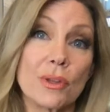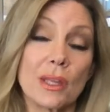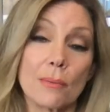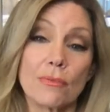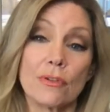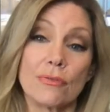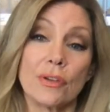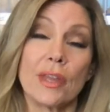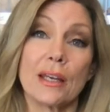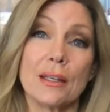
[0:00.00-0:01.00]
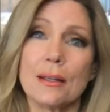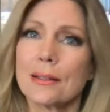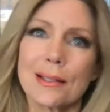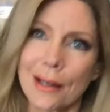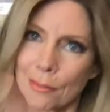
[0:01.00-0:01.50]
with them fulfill that need?
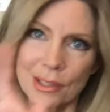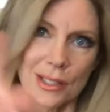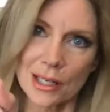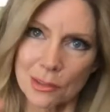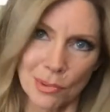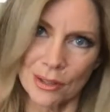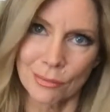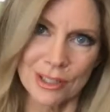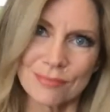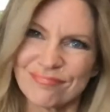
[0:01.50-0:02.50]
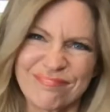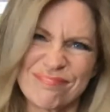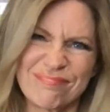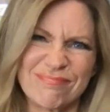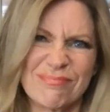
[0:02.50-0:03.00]
It's not about sex, by the way.
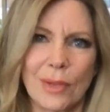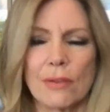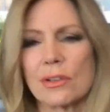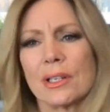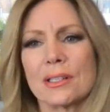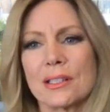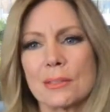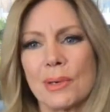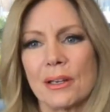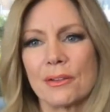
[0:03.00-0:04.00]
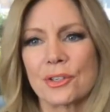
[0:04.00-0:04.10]
Never is. It's about other